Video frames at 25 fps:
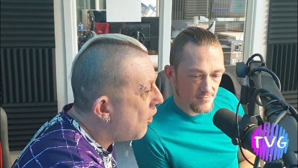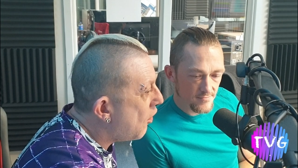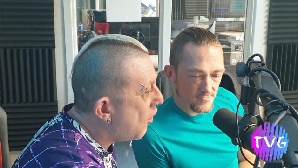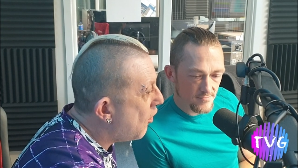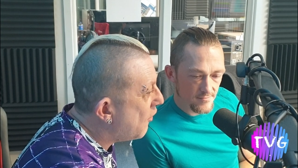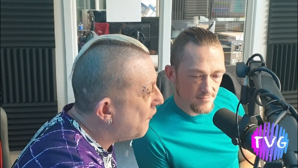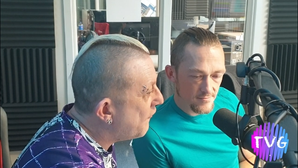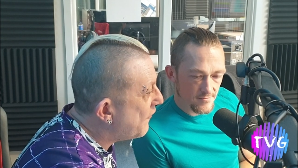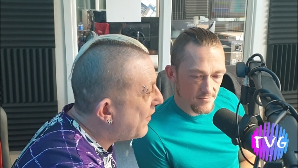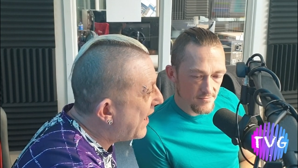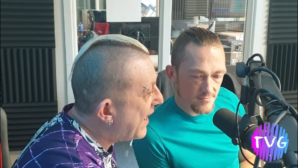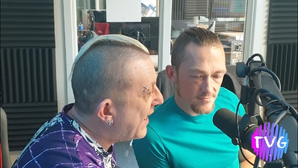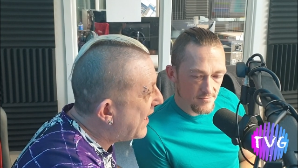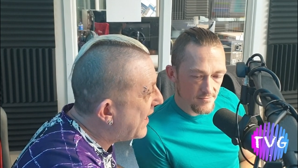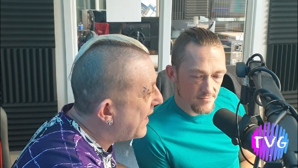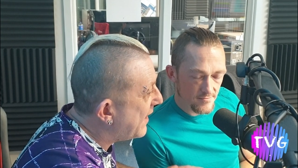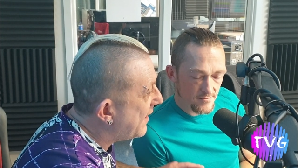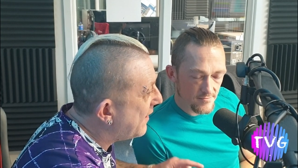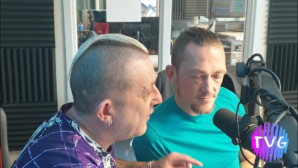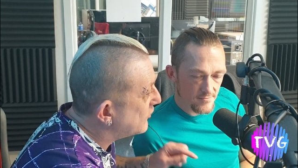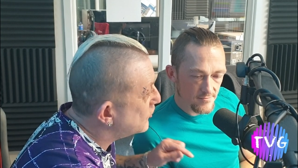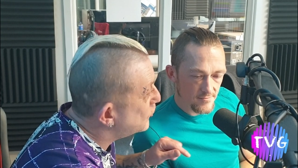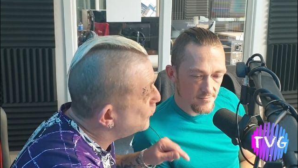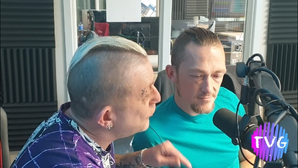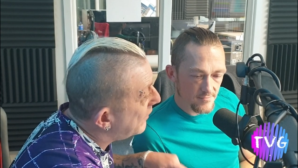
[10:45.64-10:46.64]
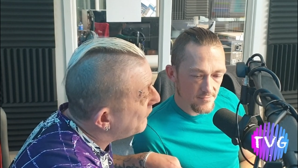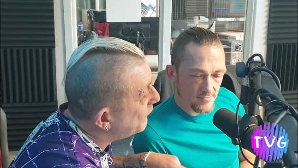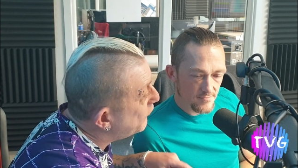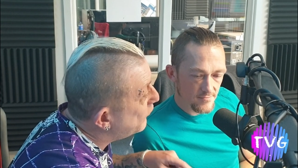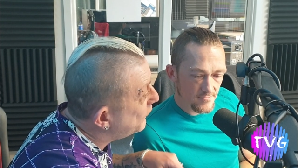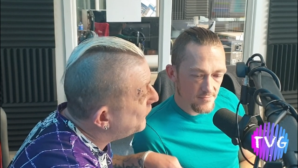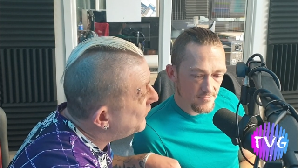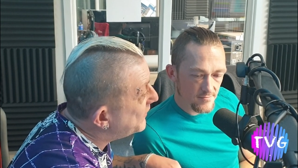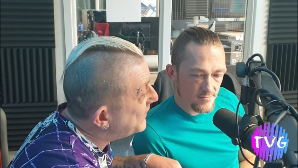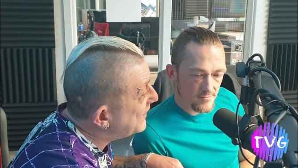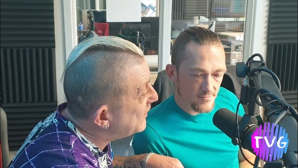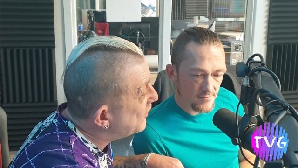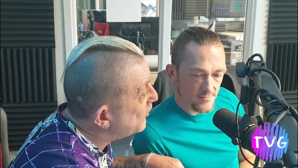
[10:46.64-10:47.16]
Speaker 1: of our
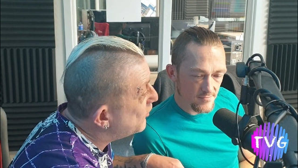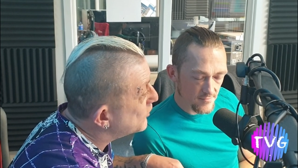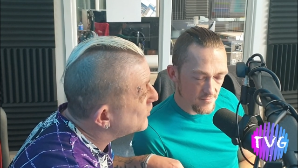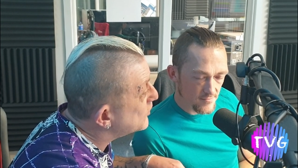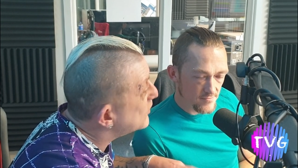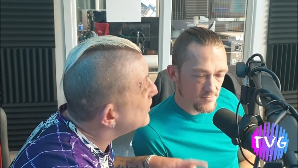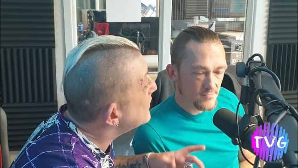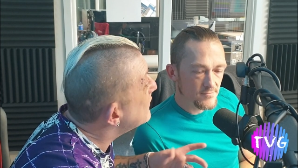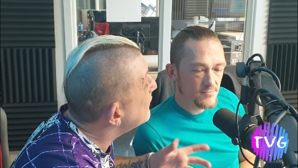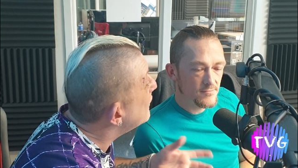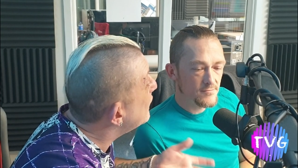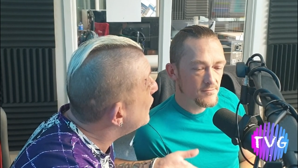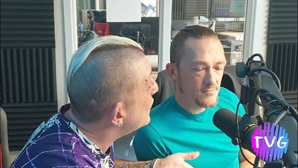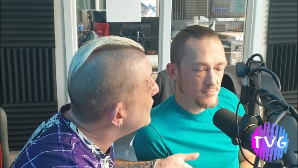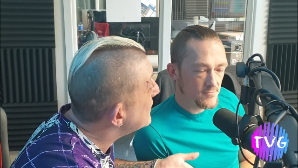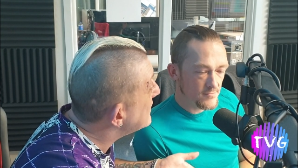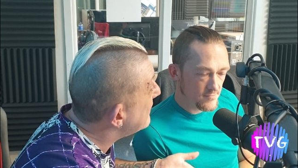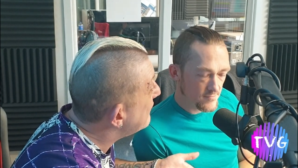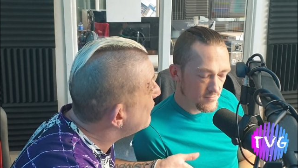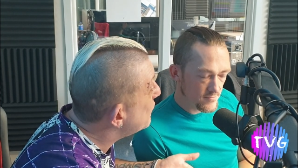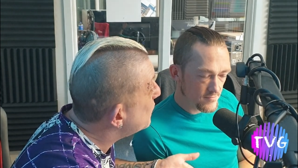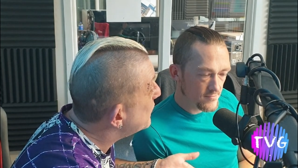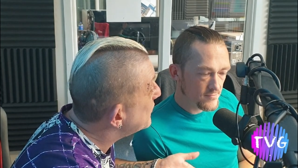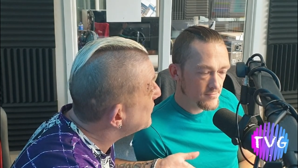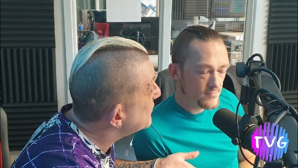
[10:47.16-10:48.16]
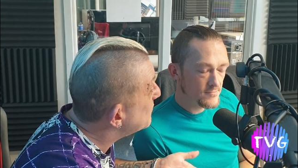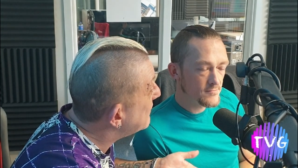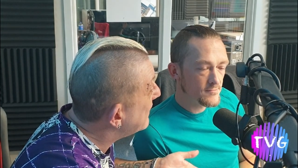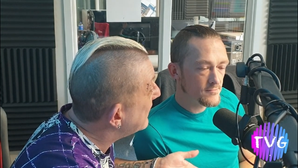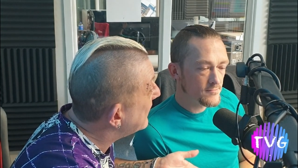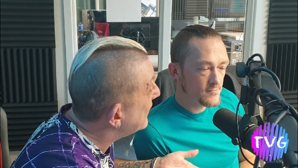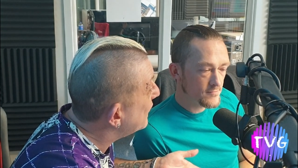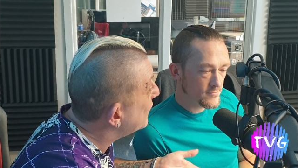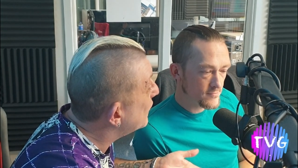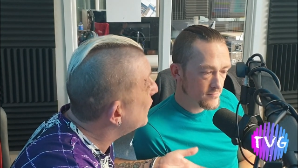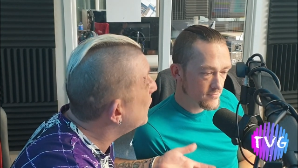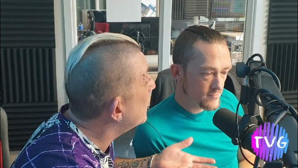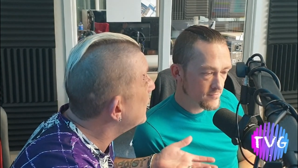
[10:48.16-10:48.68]
travel videos, because, of course, everyone's
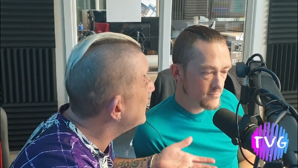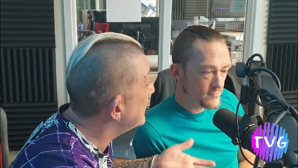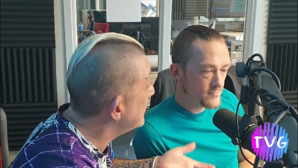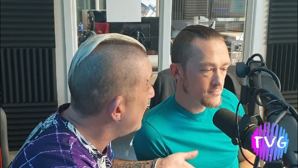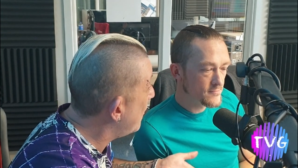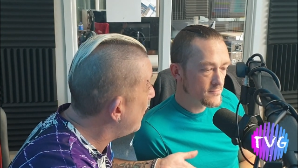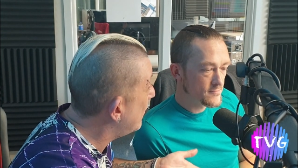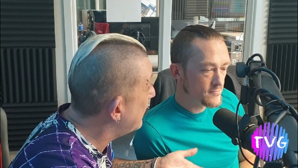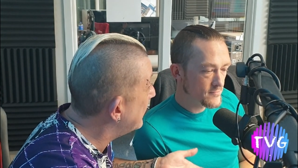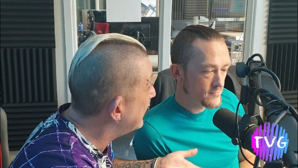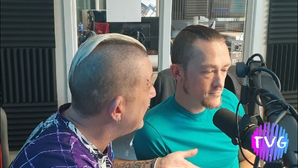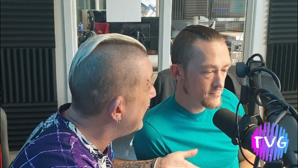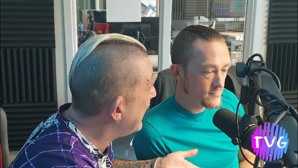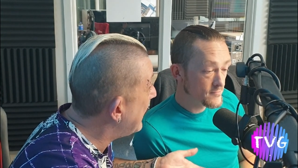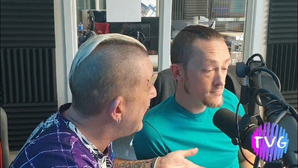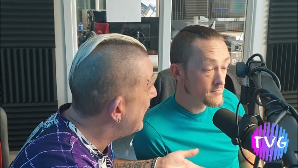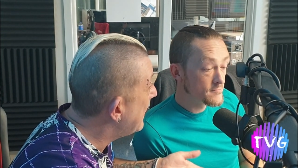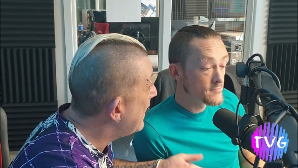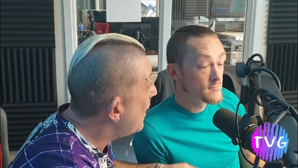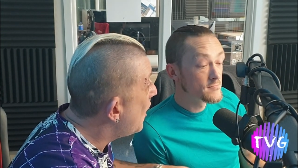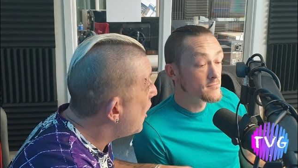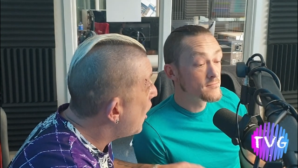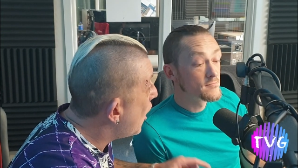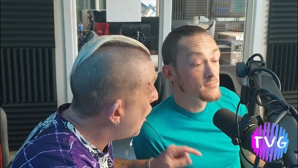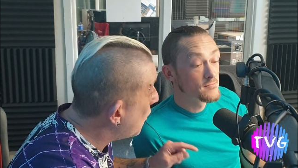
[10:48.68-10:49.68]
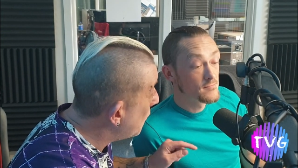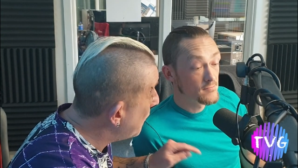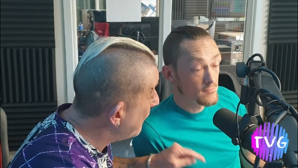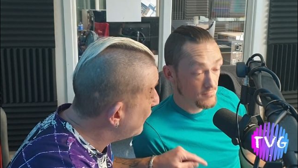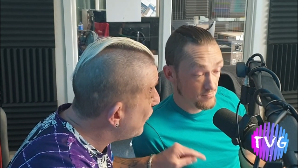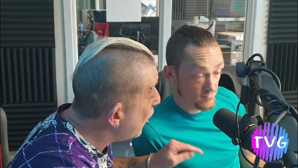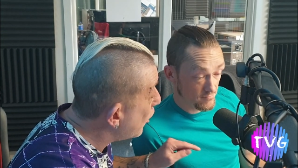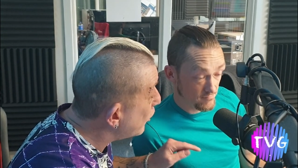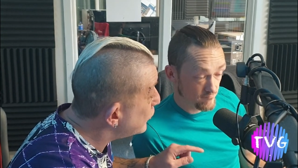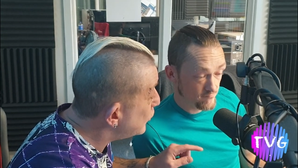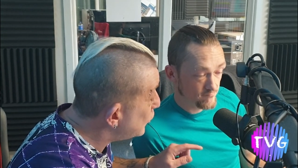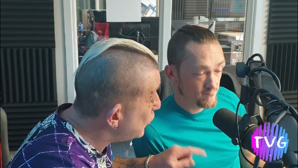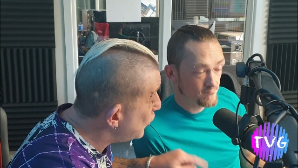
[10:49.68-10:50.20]
planning on going to holiday. Mm-hmm. And we've
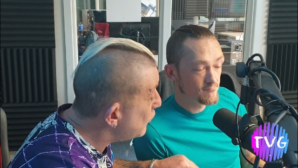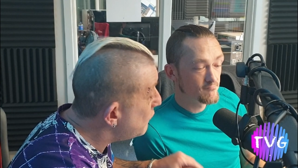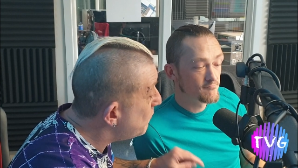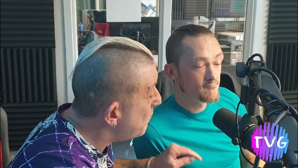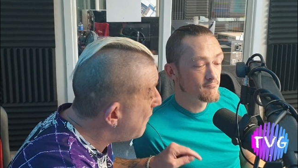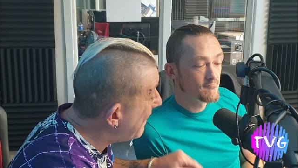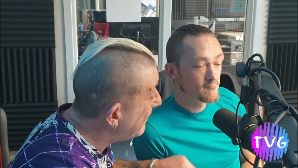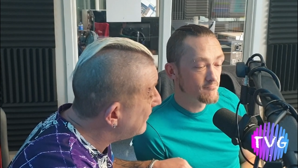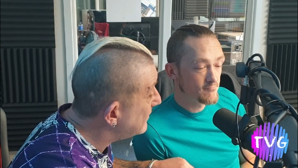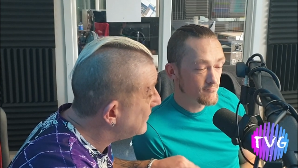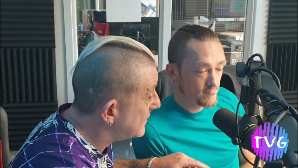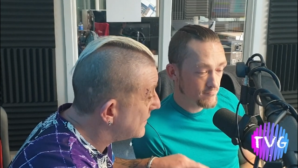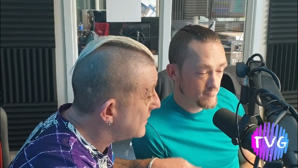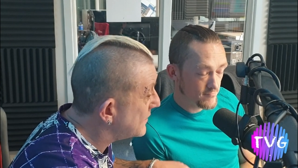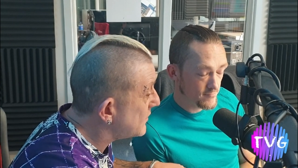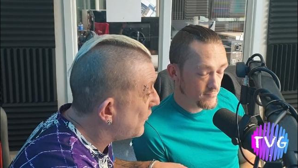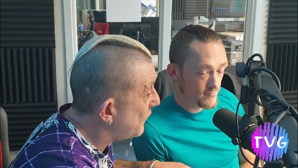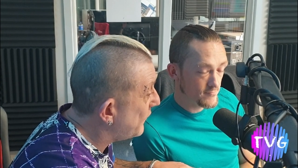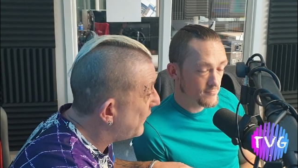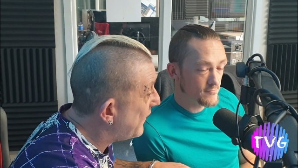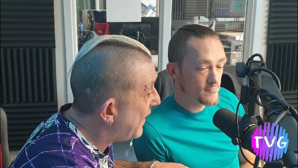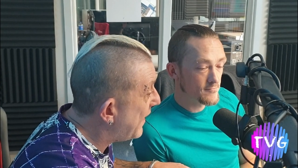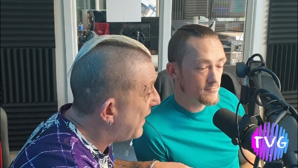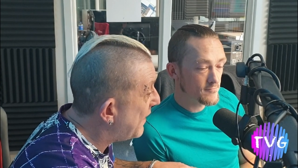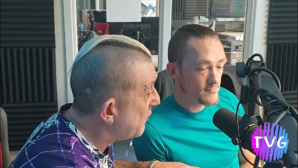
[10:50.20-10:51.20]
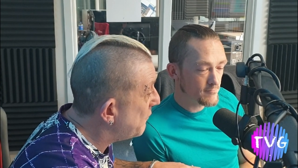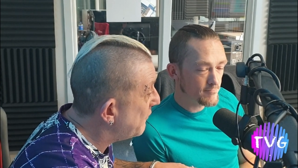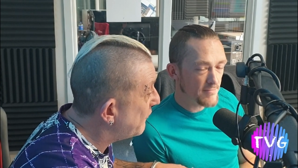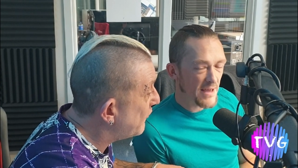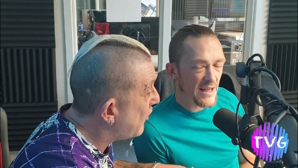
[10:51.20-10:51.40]
got two belters on there. We've